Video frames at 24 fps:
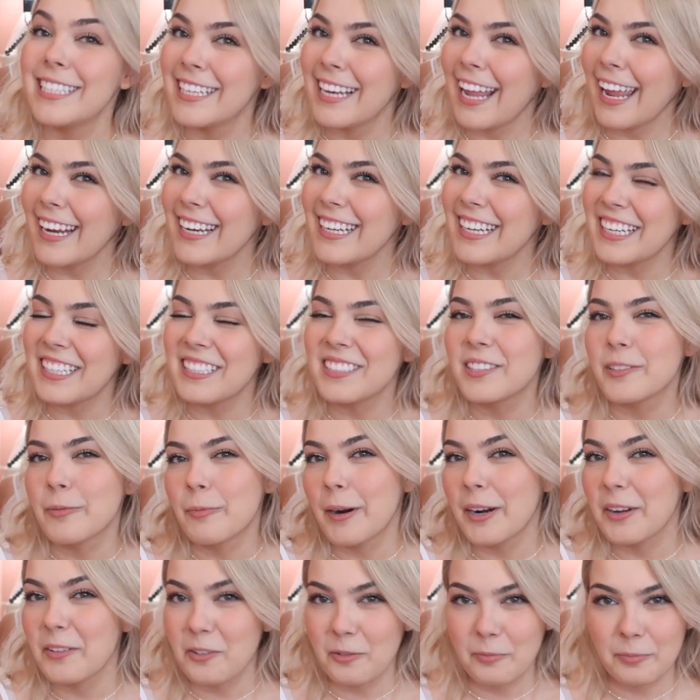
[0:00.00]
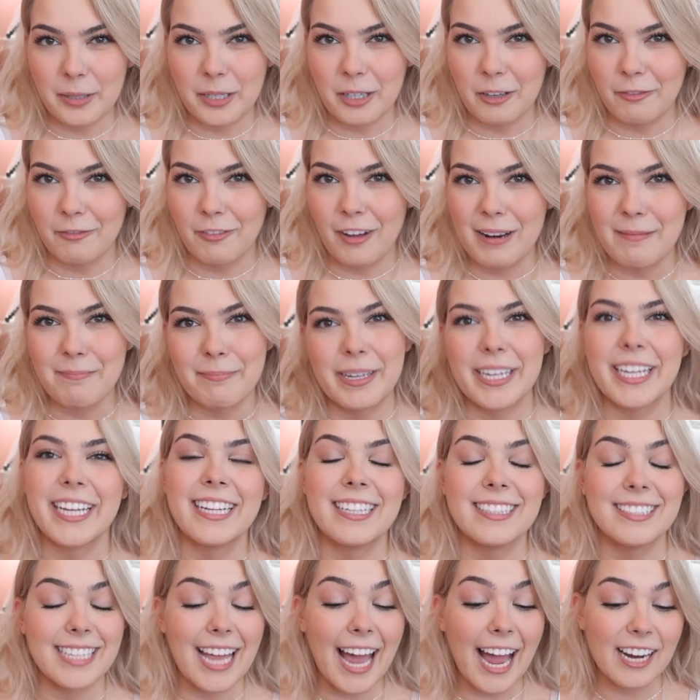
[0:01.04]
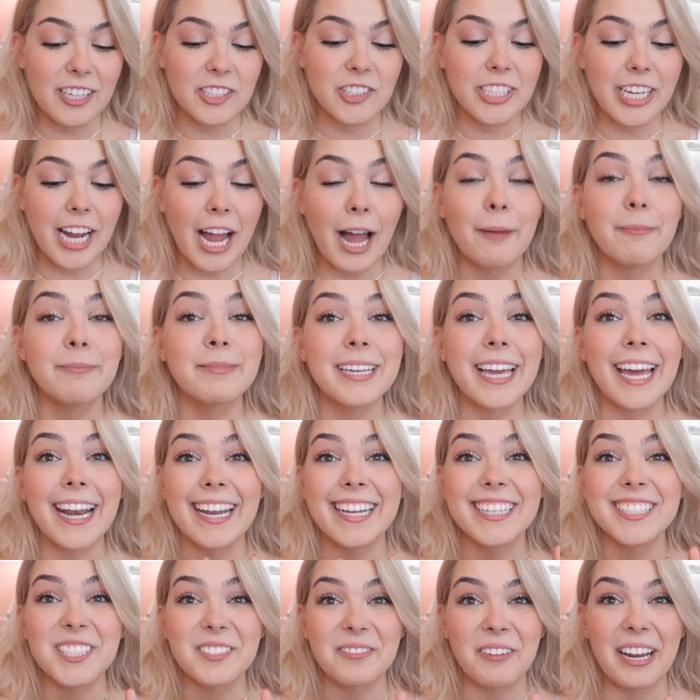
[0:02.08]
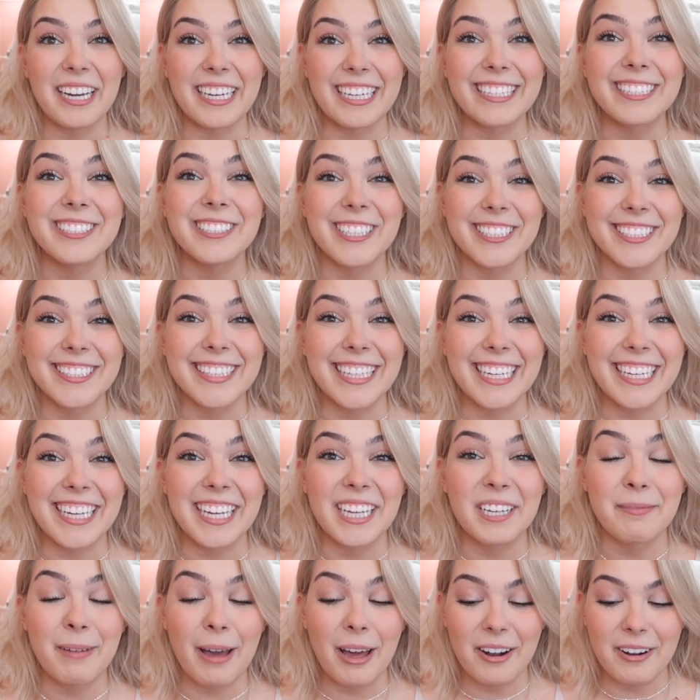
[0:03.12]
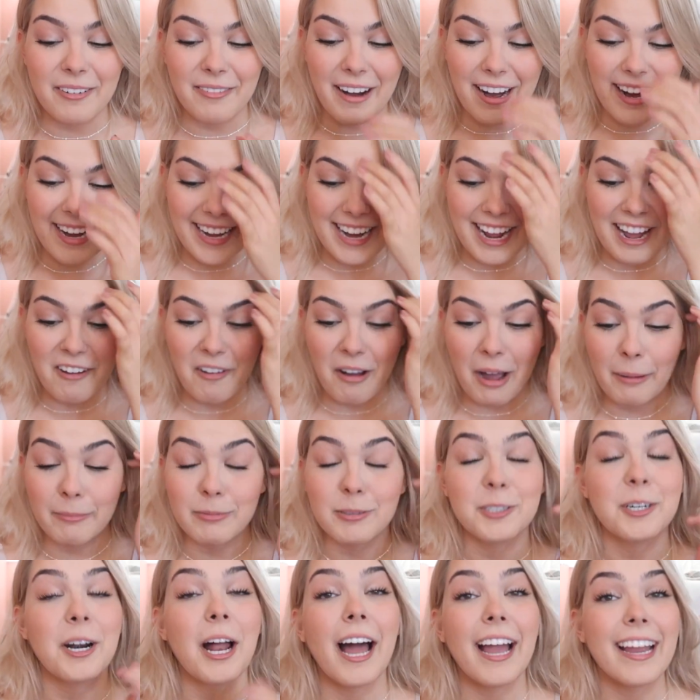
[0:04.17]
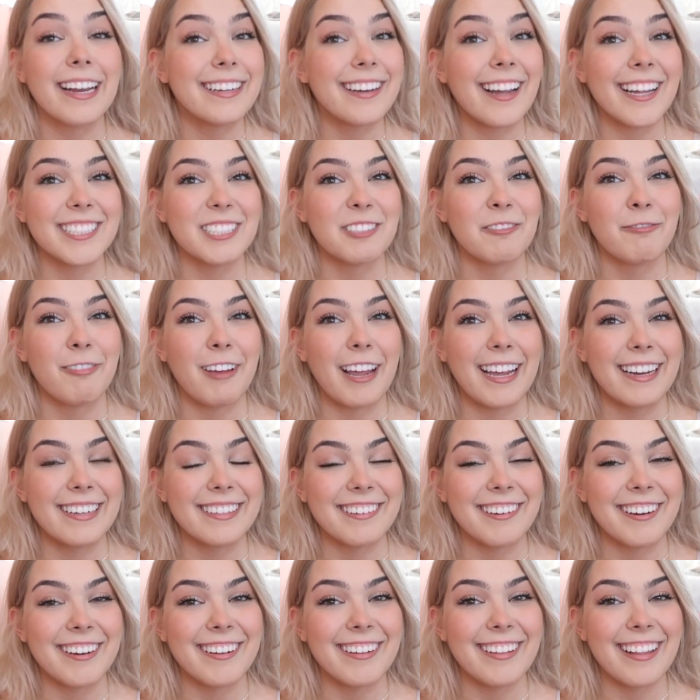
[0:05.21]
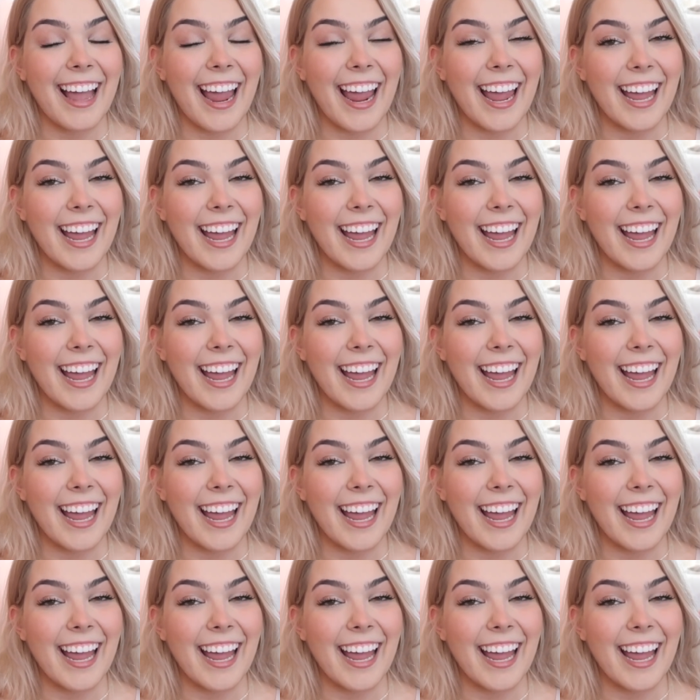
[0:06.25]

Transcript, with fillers: tonight is where the real fun begins. Actually, I'm getting sweaty just thinking about it right now. I'm trying not to fangirl